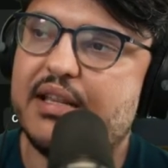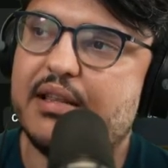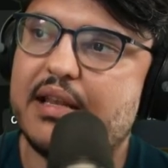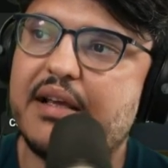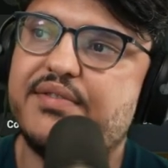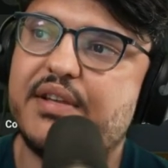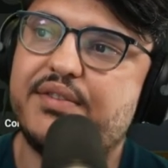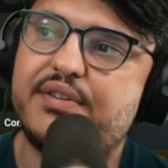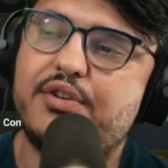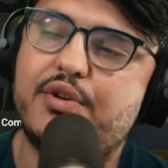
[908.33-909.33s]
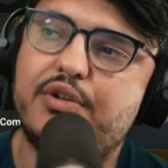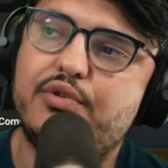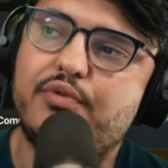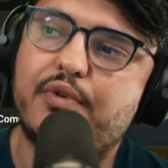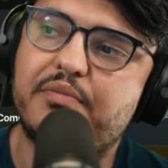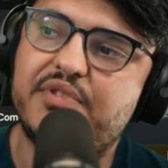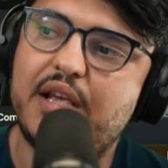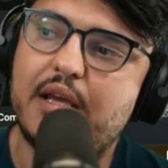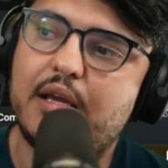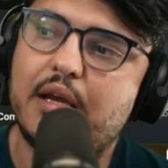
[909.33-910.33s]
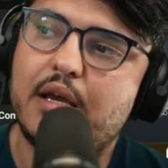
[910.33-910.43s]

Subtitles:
the nice things that you can do from Zig